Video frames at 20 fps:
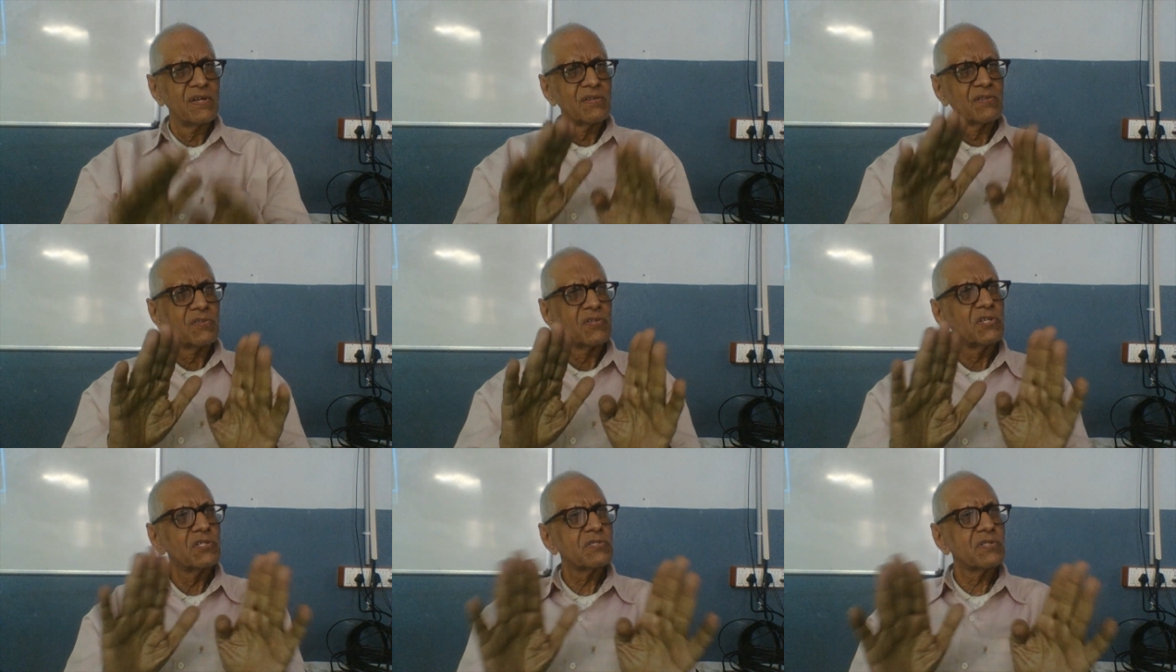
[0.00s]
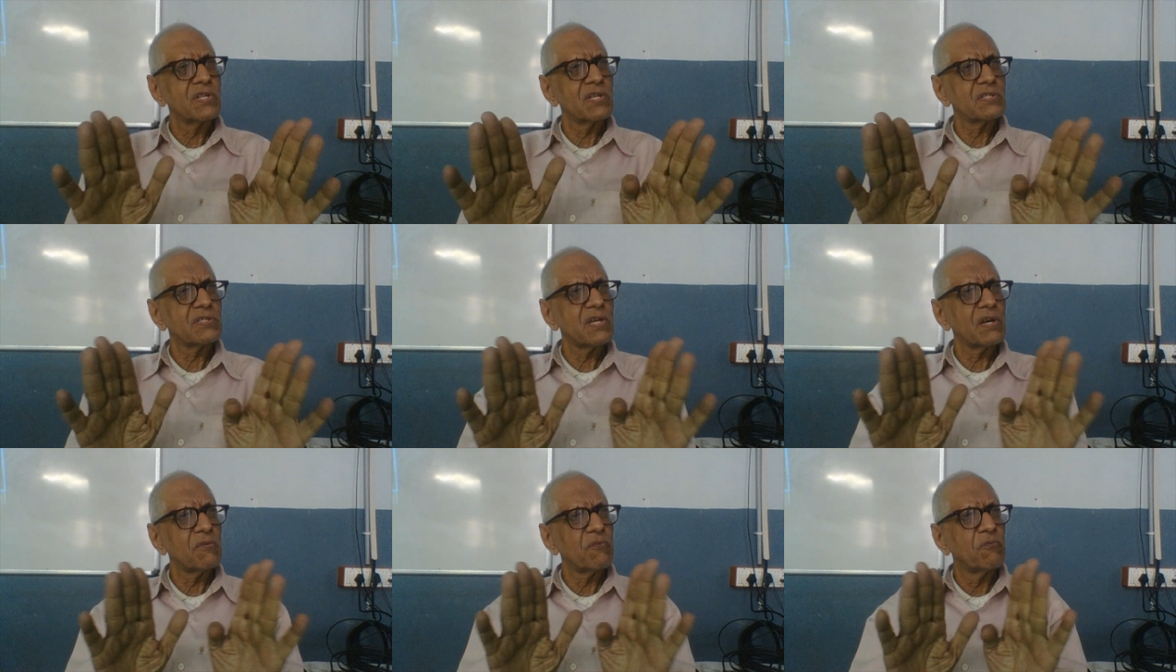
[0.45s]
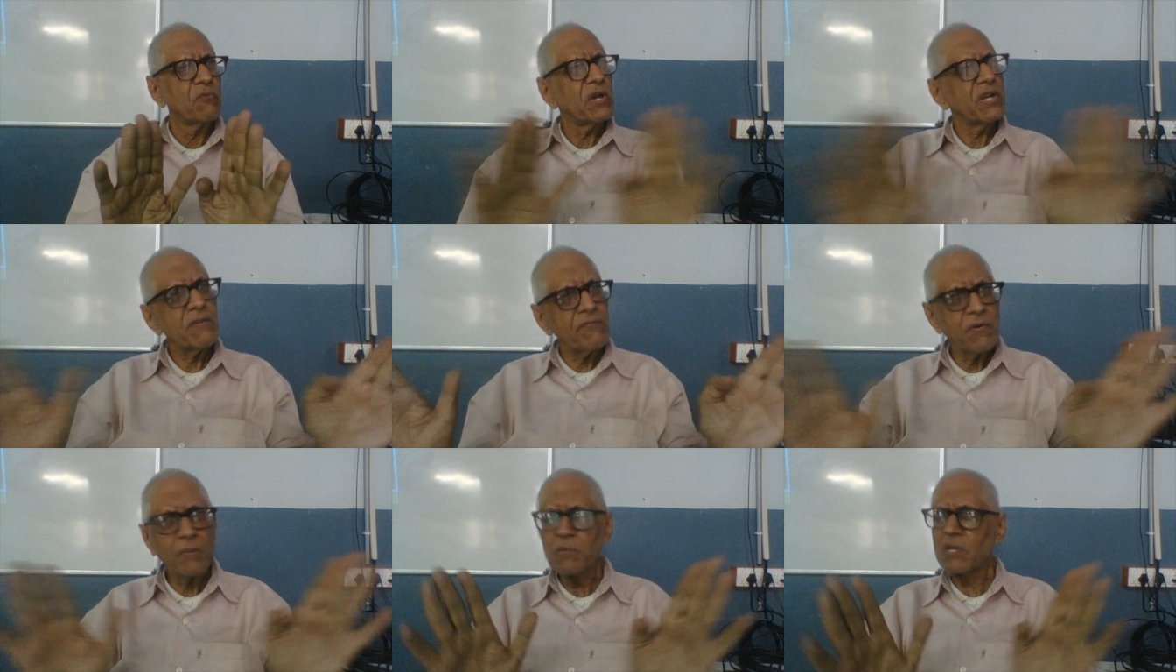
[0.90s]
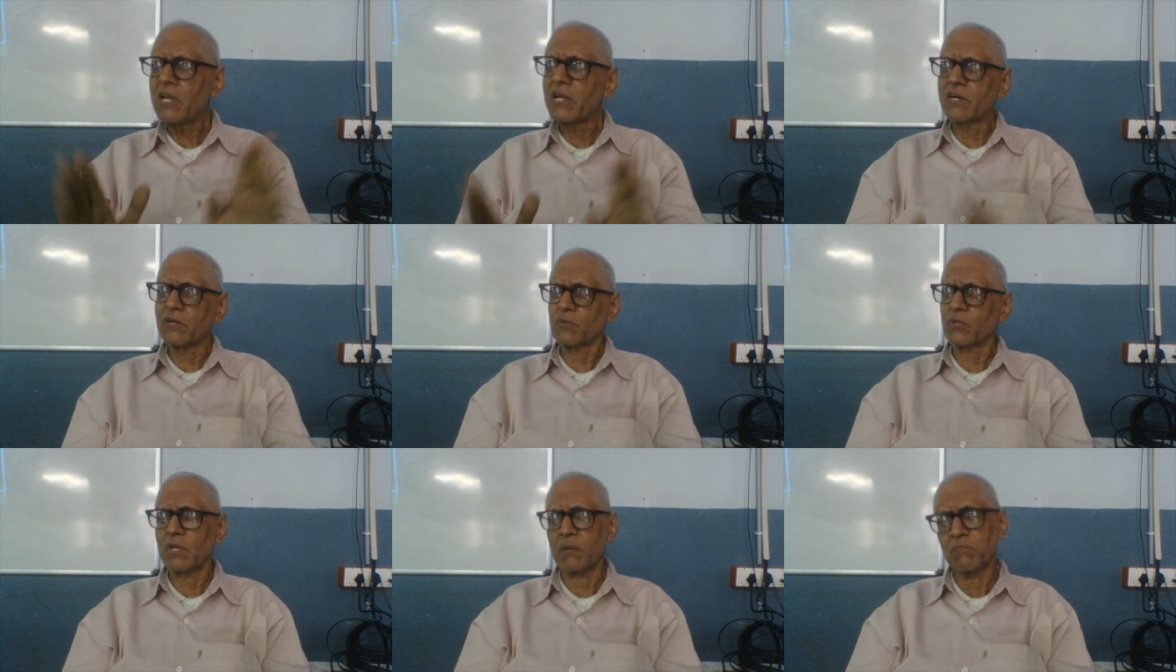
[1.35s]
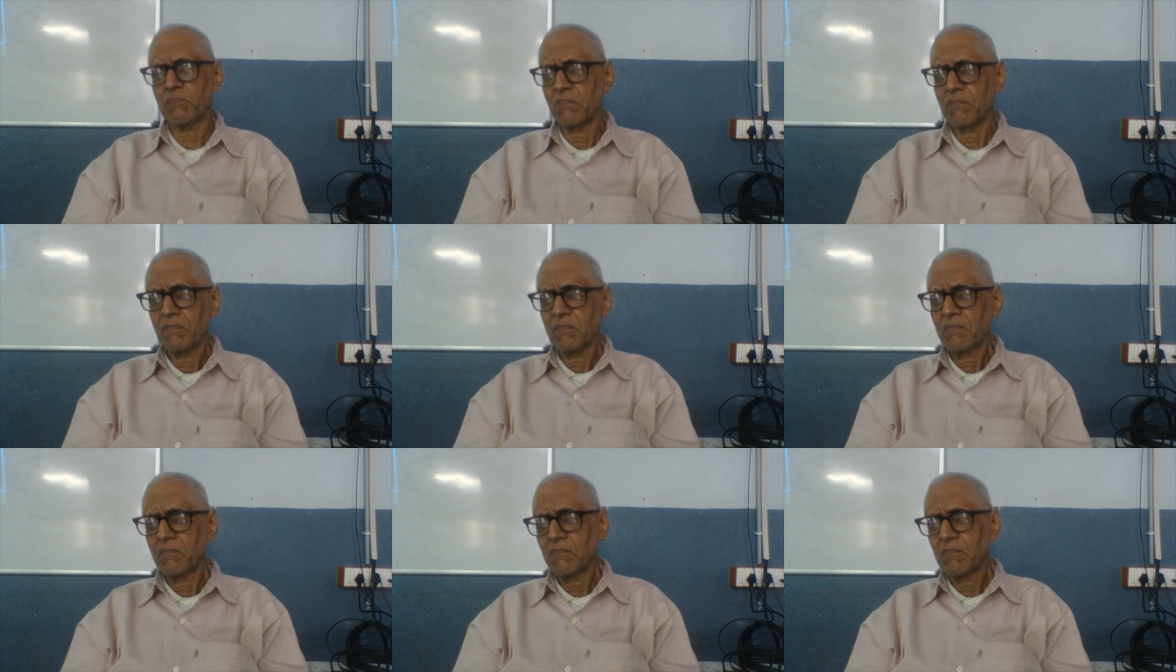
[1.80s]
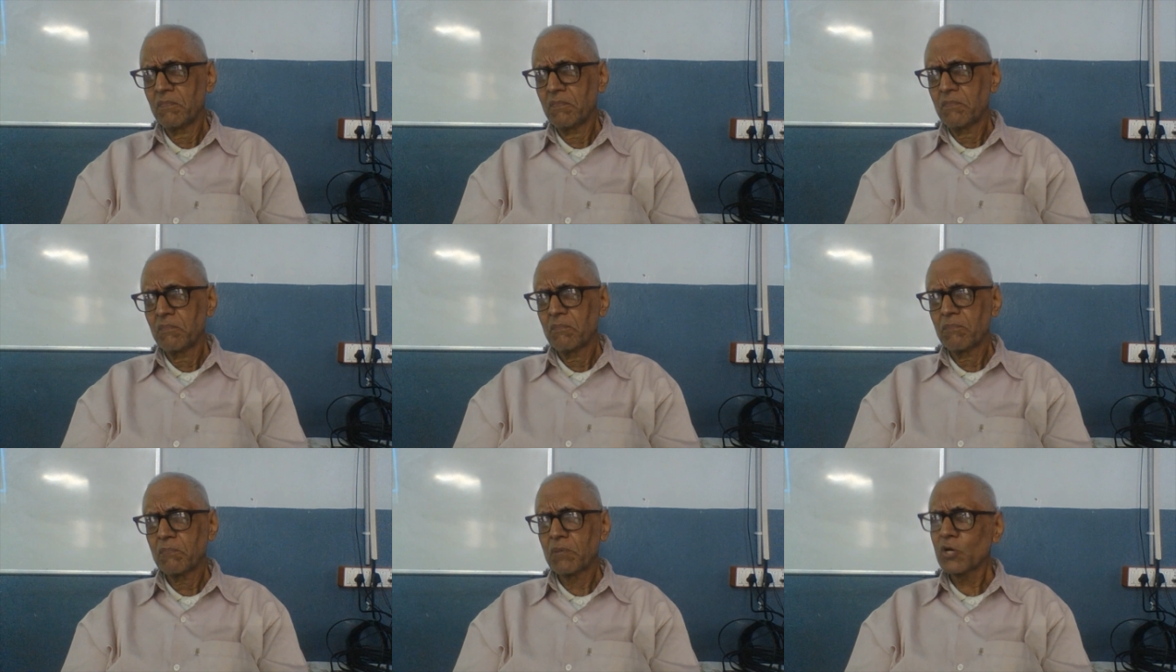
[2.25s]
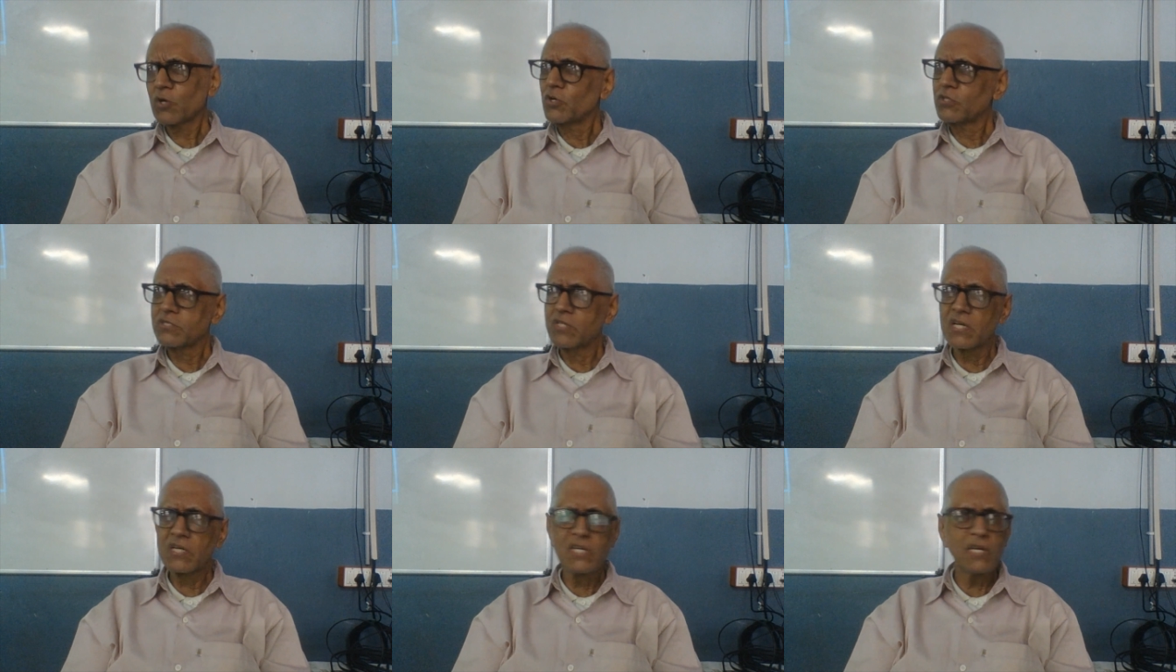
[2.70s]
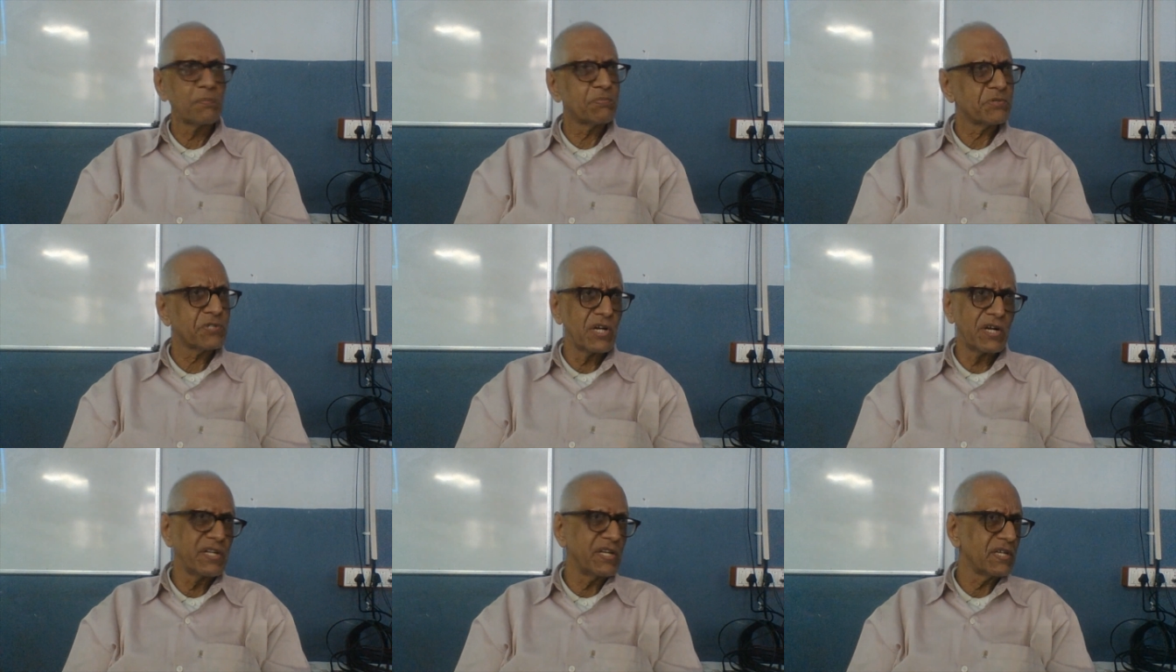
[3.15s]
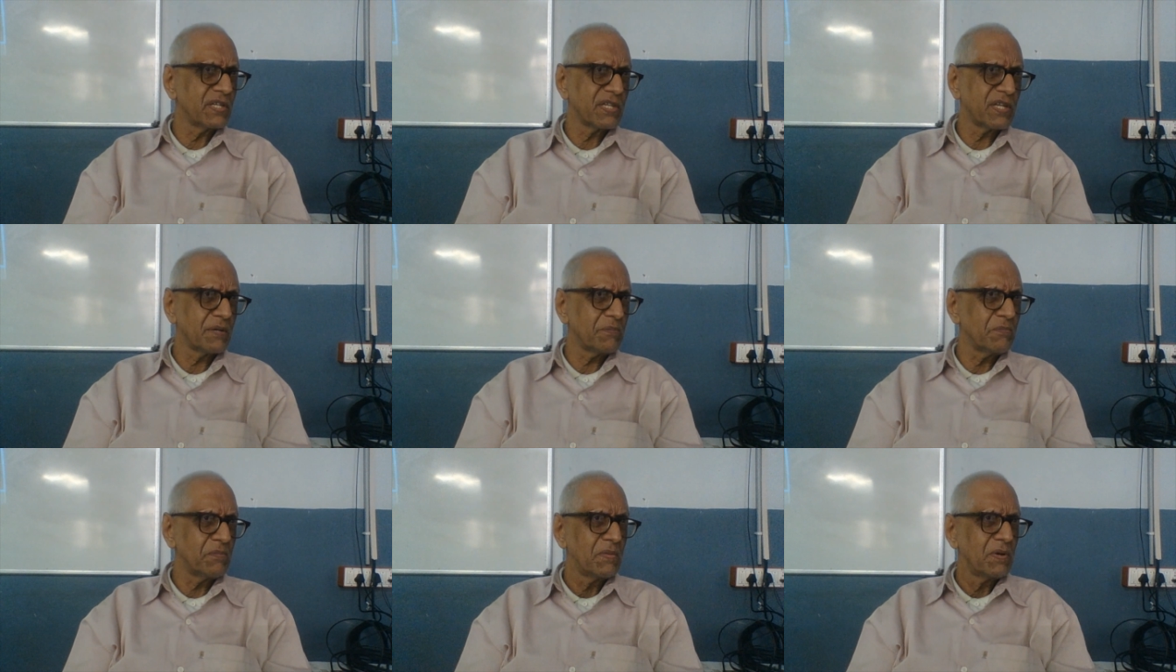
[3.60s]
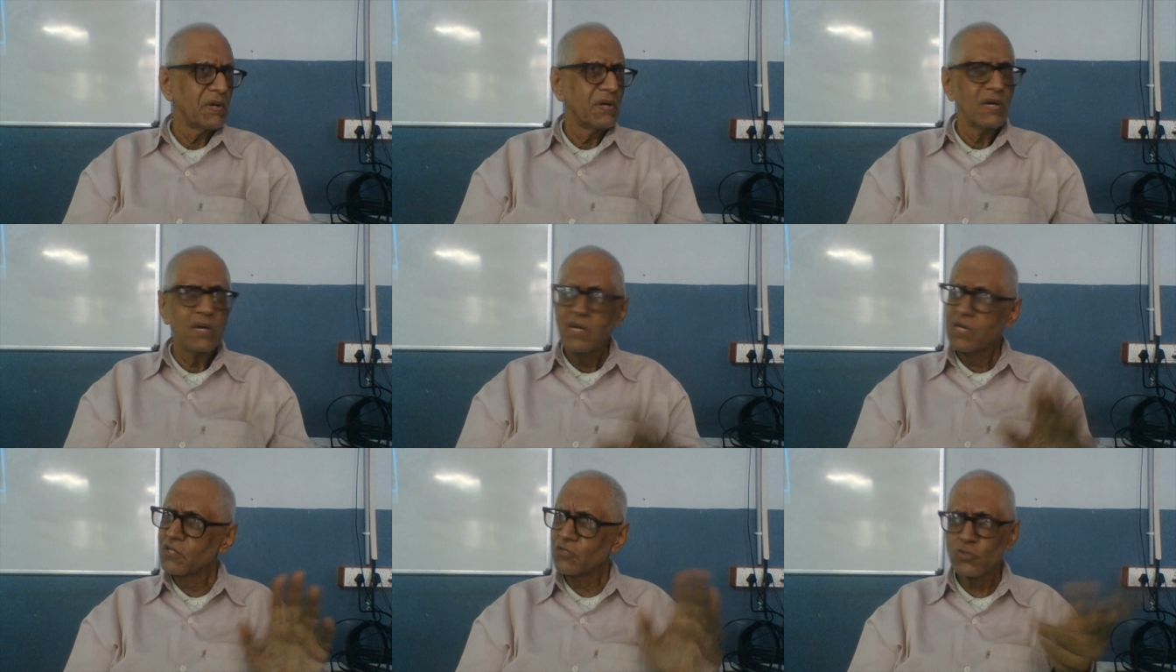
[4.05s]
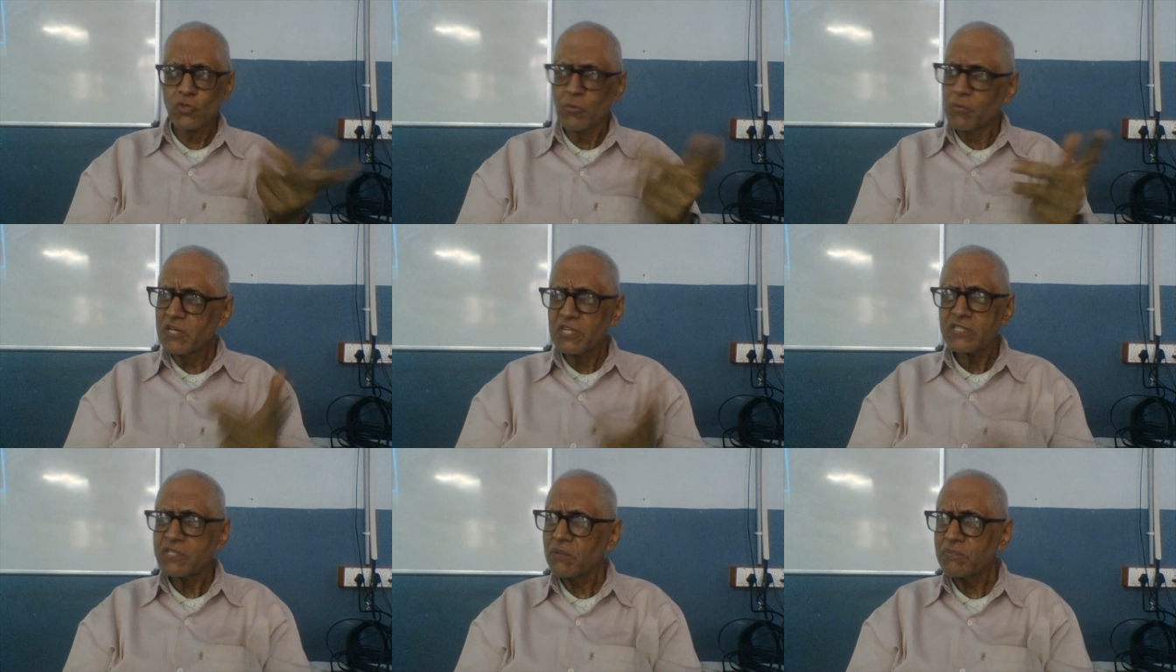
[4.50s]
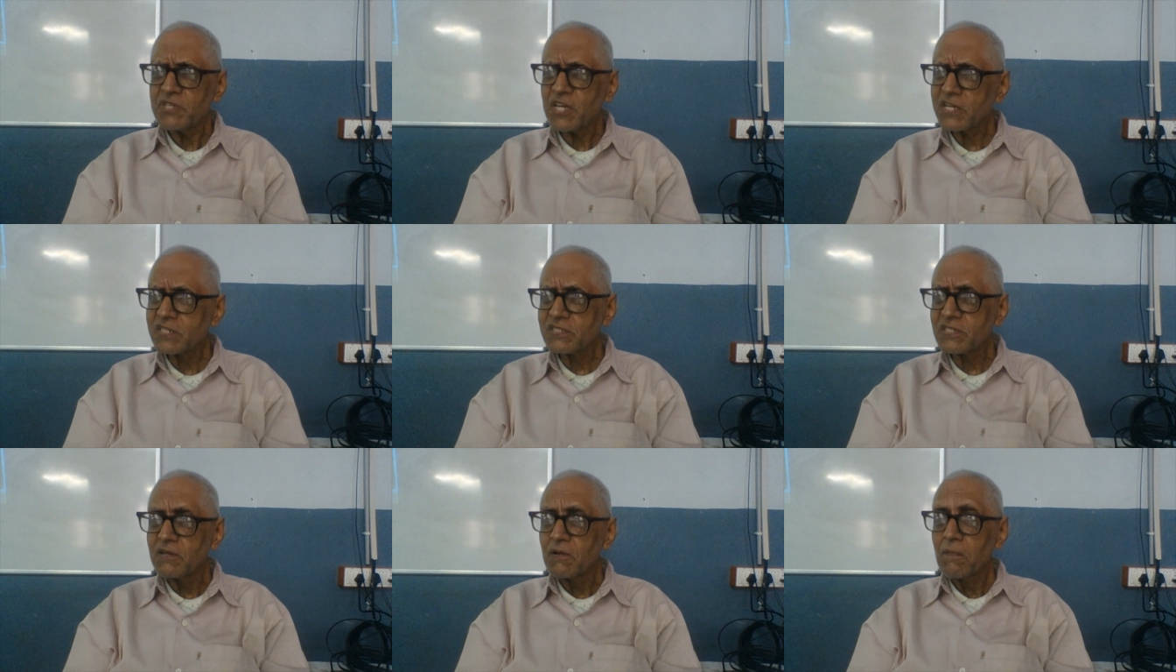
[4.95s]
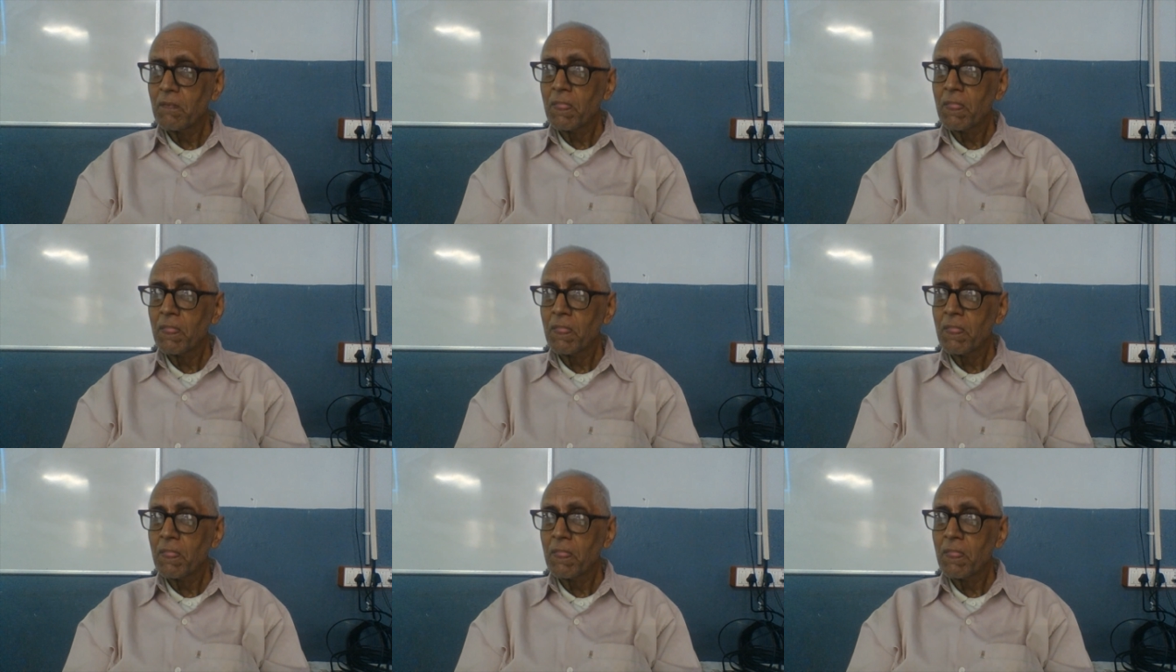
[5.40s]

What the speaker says: these things are very familiar to them because they keep studying them in so many subjects.